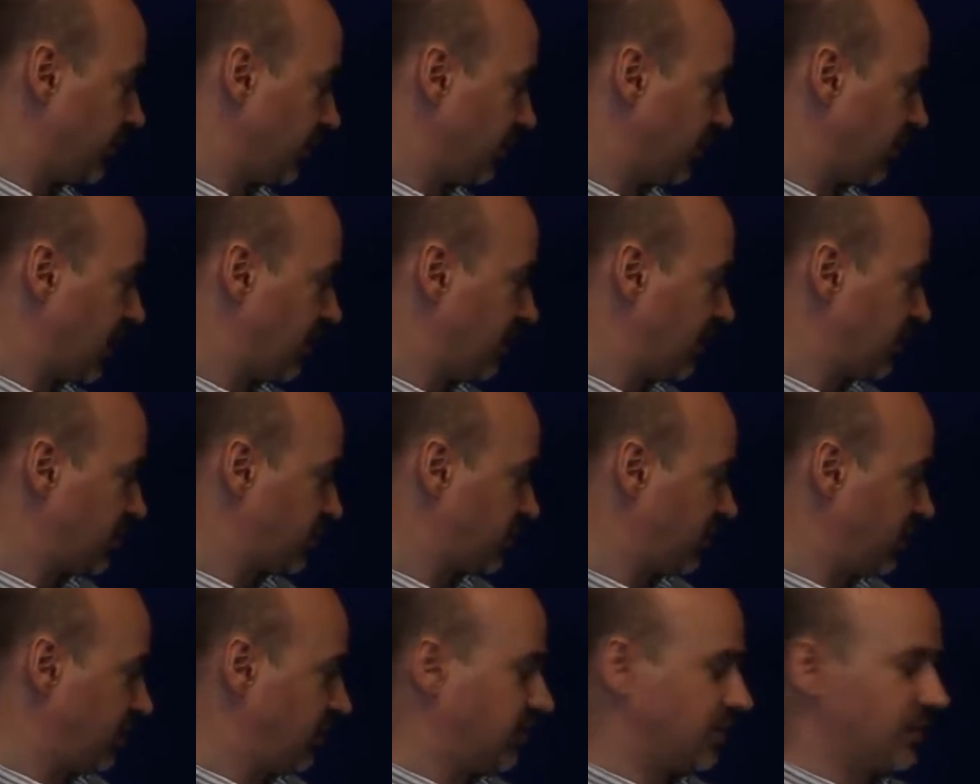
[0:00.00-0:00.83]
you want to make
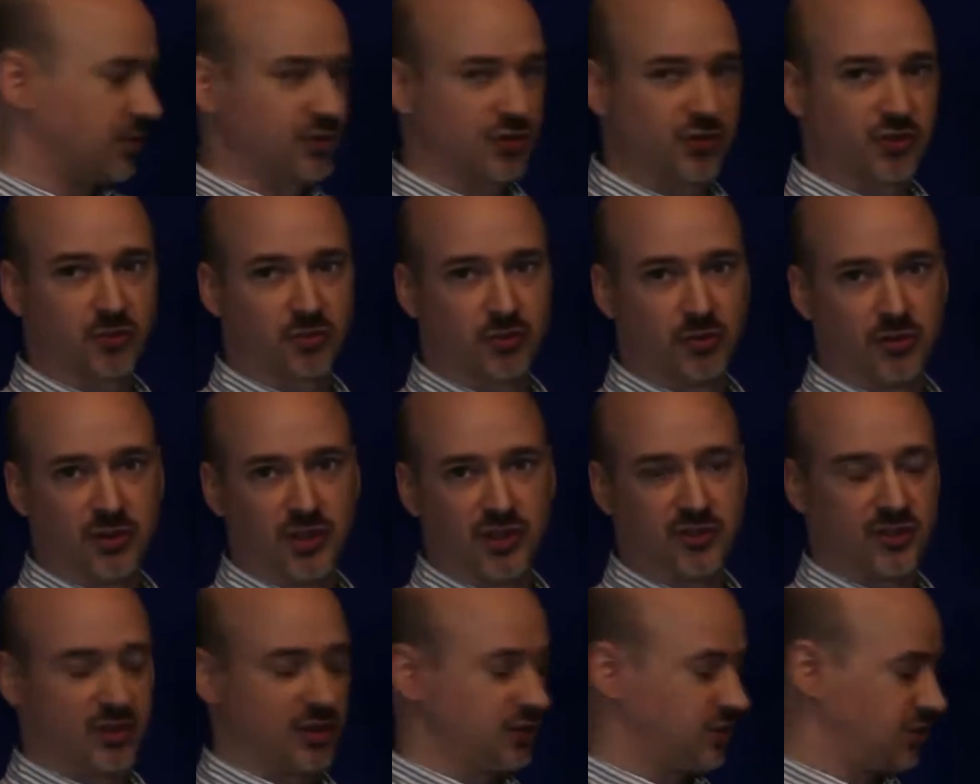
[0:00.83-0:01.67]
sure you don't screw
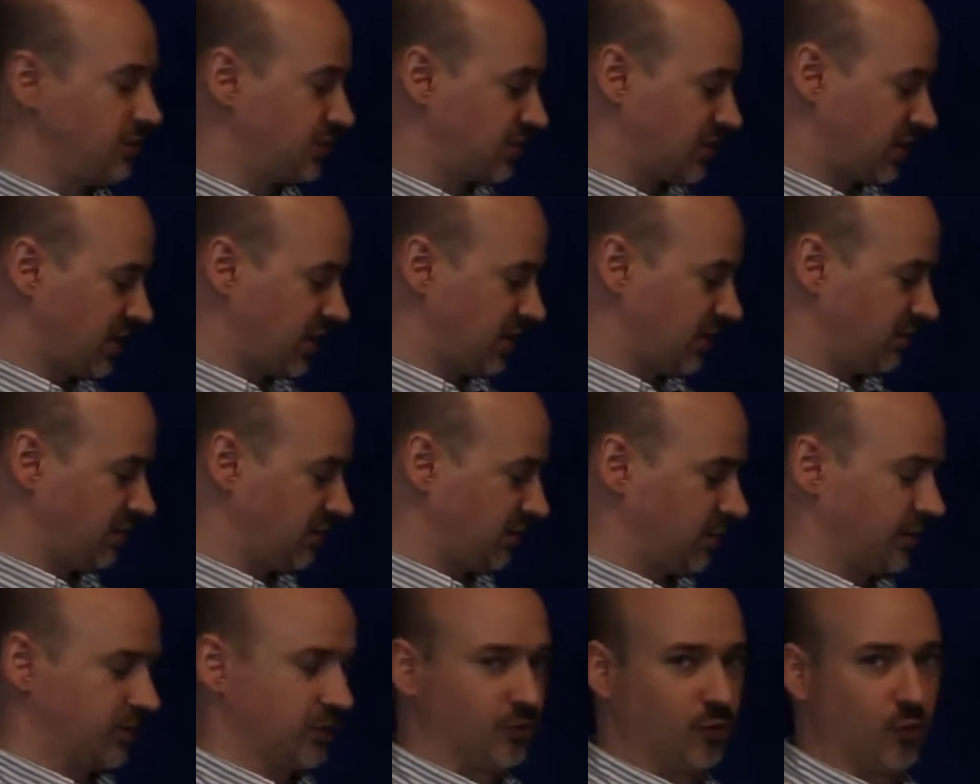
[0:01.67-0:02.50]
these in too tight
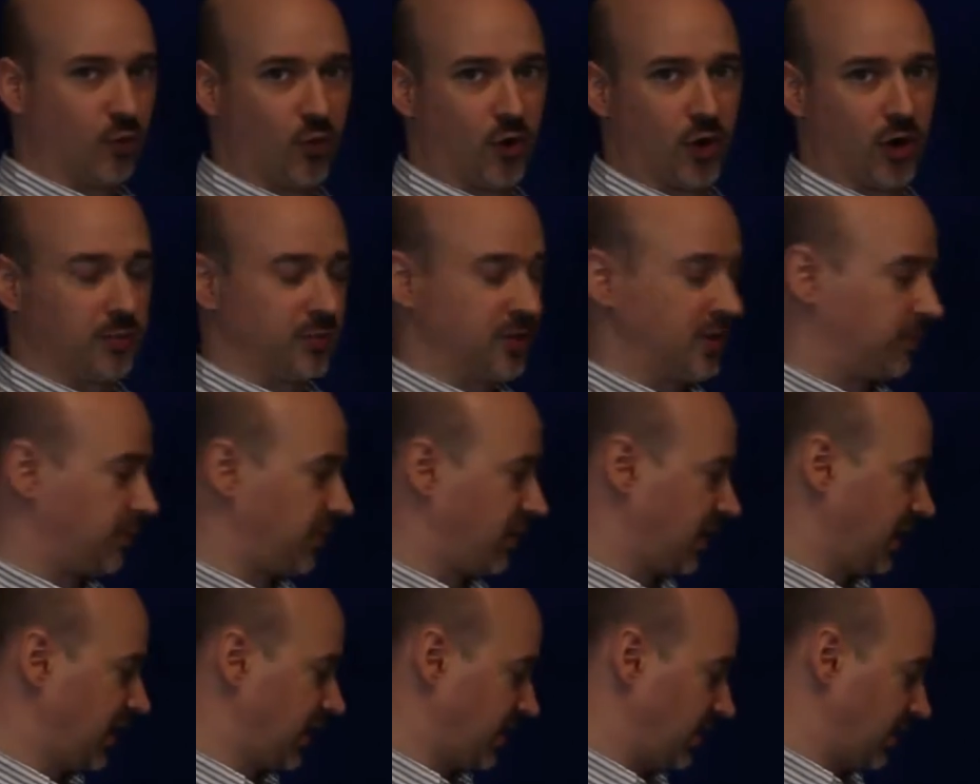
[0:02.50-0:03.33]
or you'll warp the
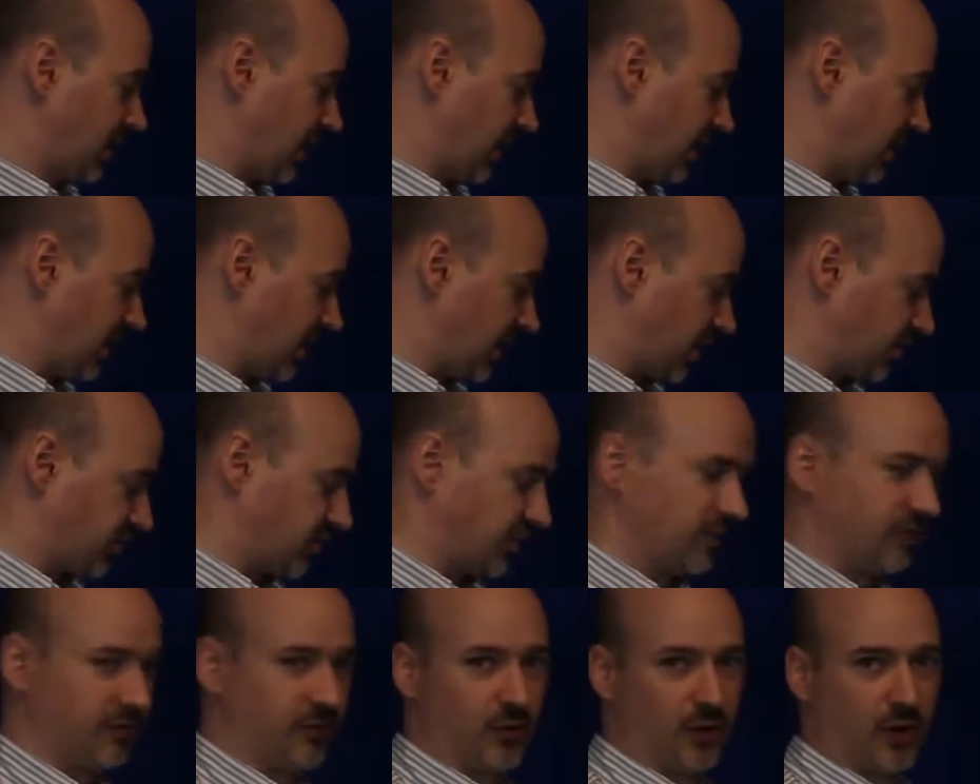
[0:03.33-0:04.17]
plate and the
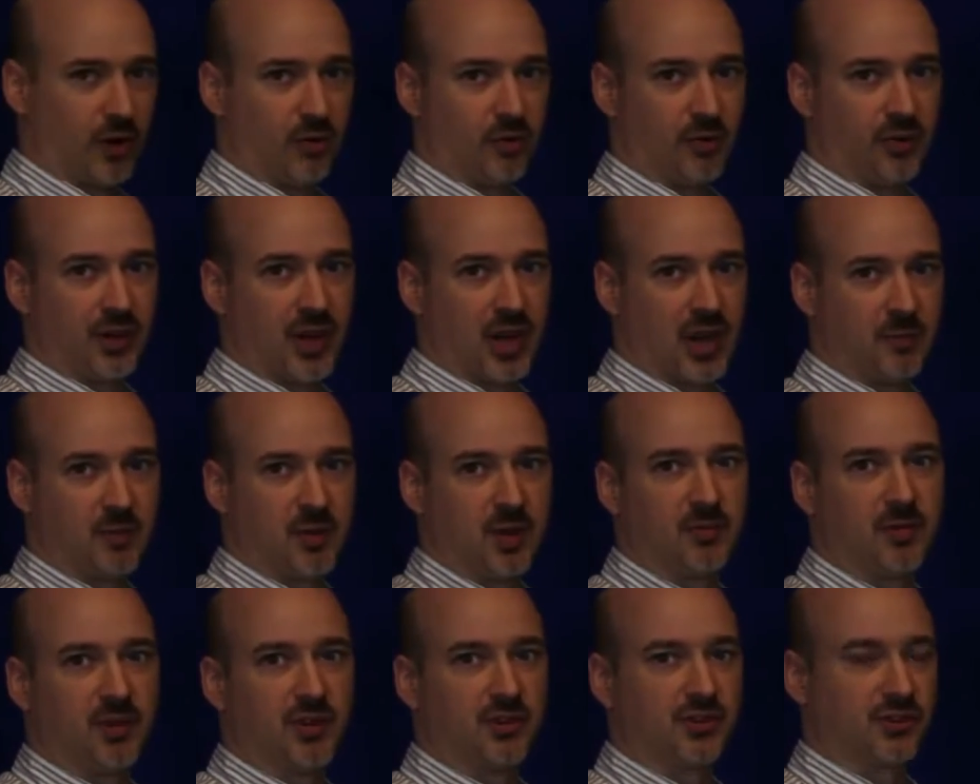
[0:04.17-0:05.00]
RC04 will not be
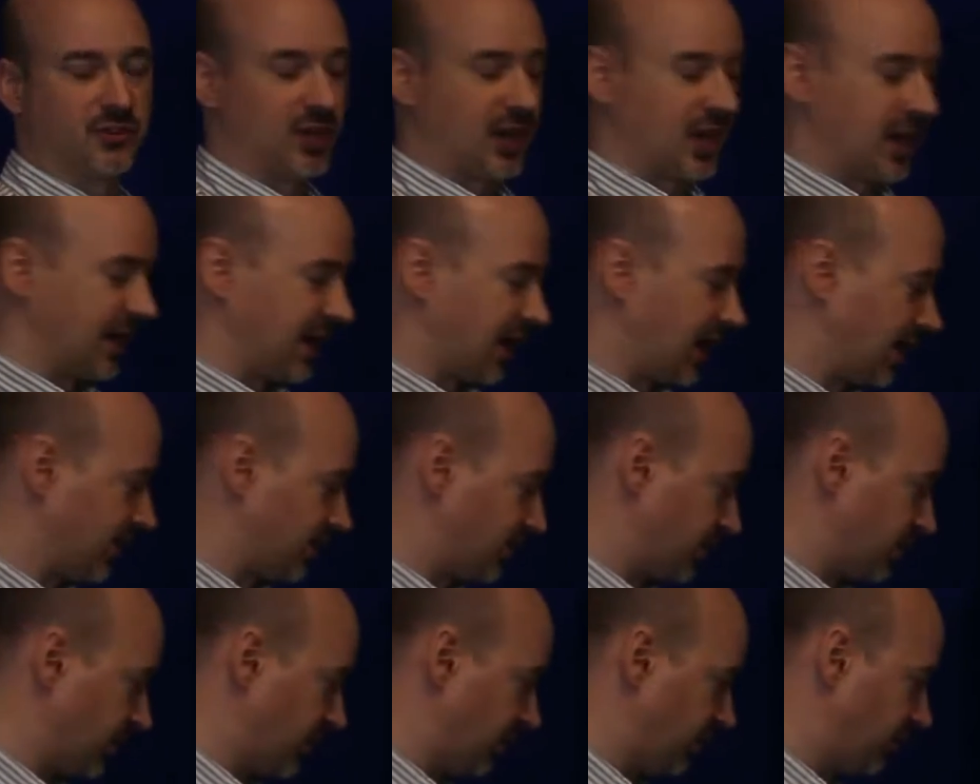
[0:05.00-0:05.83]
able to slide
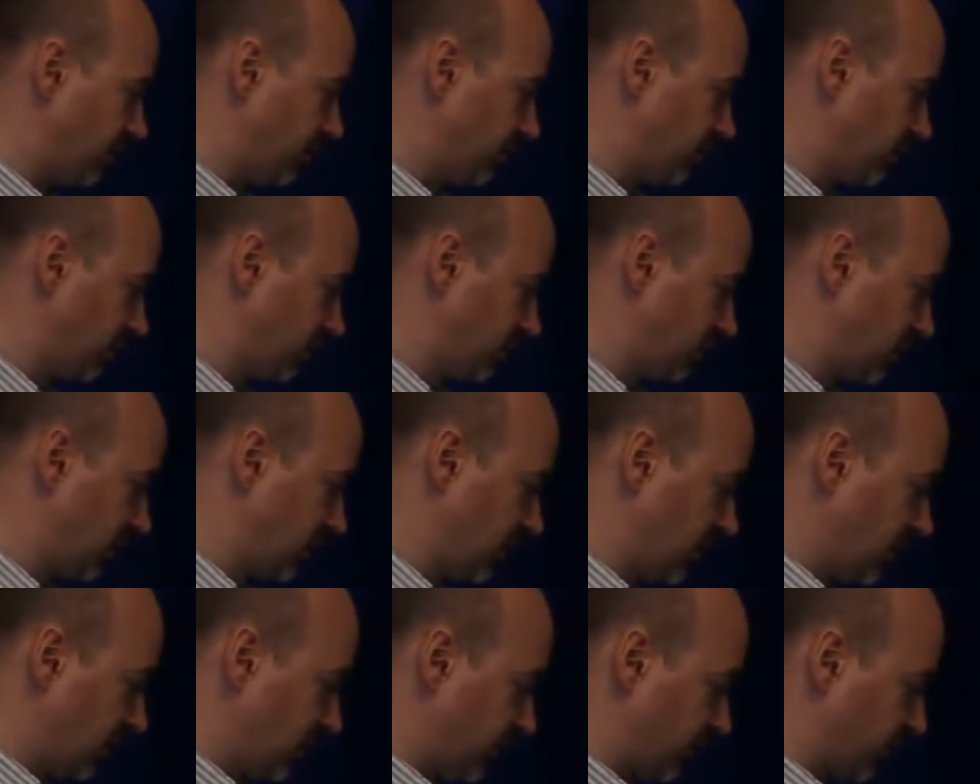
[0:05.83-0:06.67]
onto it.
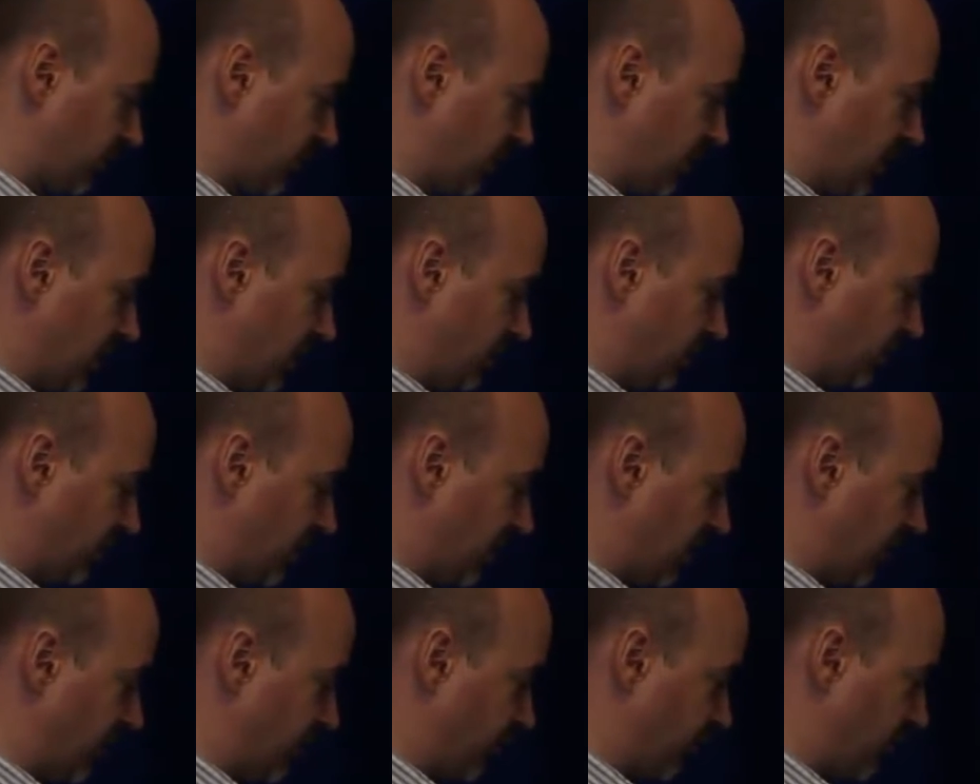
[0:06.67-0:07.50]
So let's go ahead and
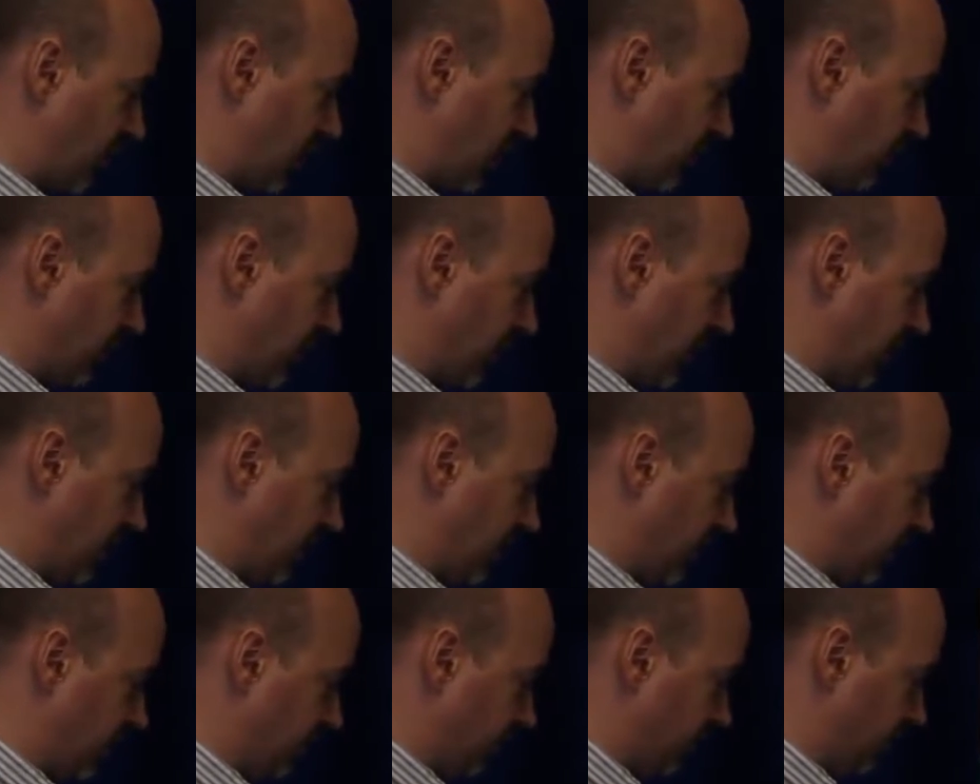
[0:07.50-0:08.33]
install this wall plate
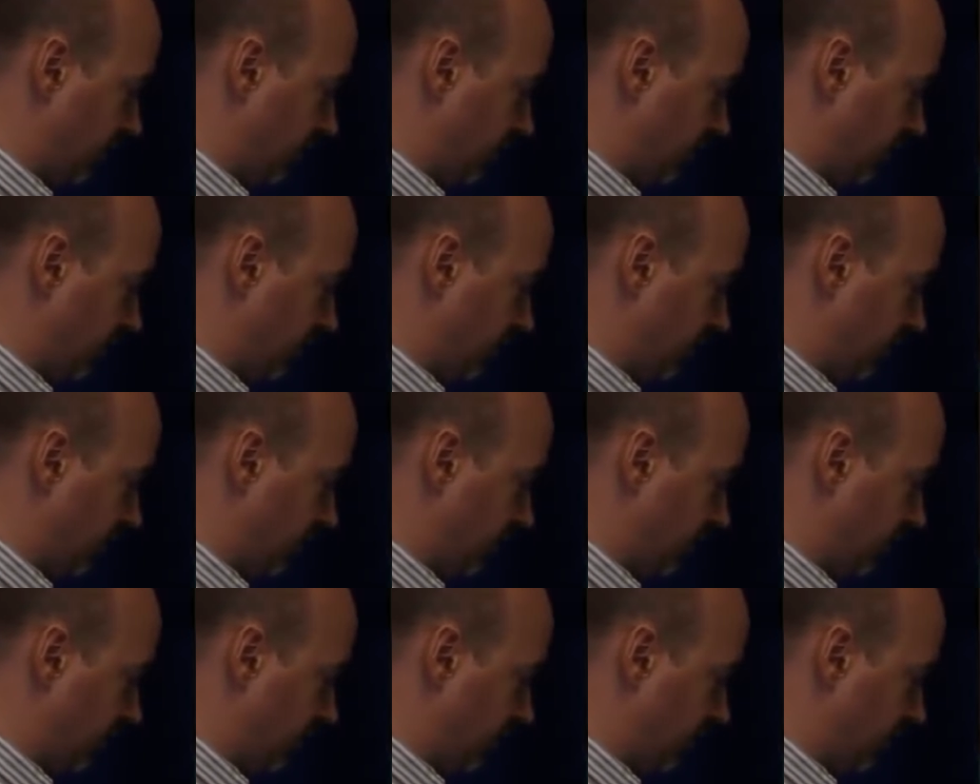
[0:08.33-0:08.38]
here.